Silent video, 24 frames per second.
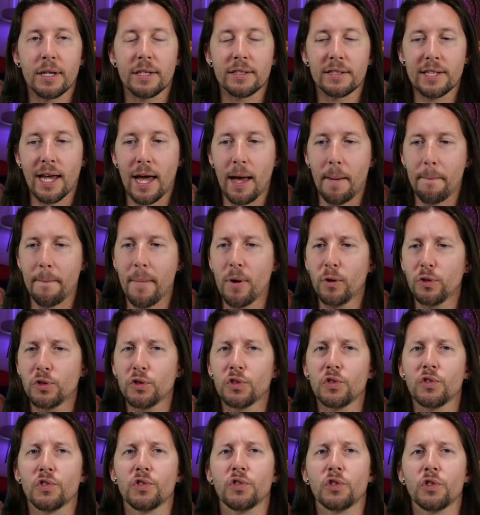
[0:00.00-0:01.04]
is that
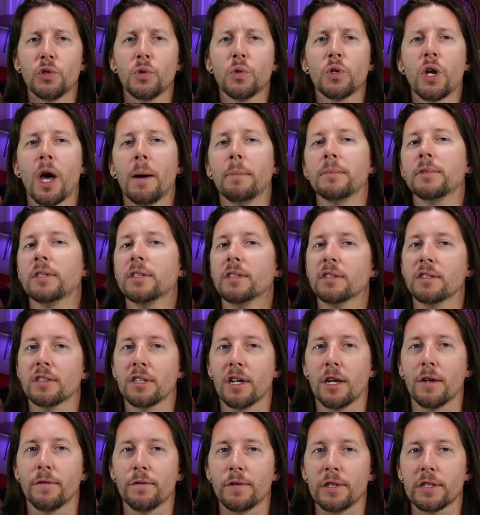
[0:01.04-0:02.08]
emotions do come to the
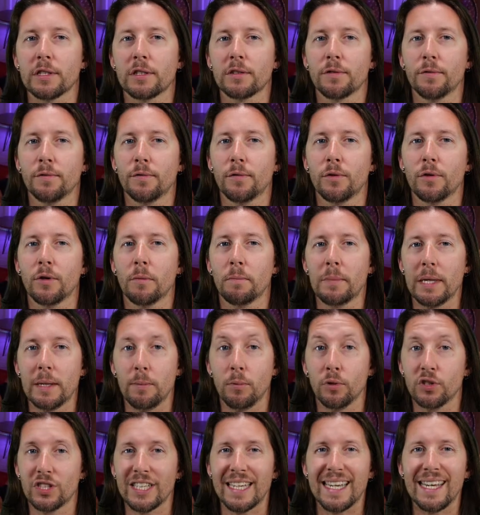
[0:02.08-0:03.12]
surface for
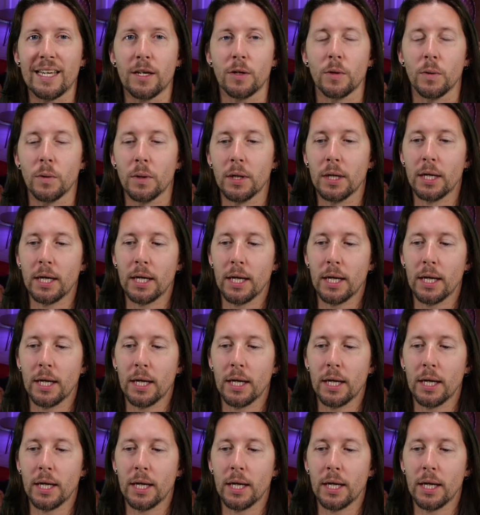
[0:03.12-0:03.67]
people to heal.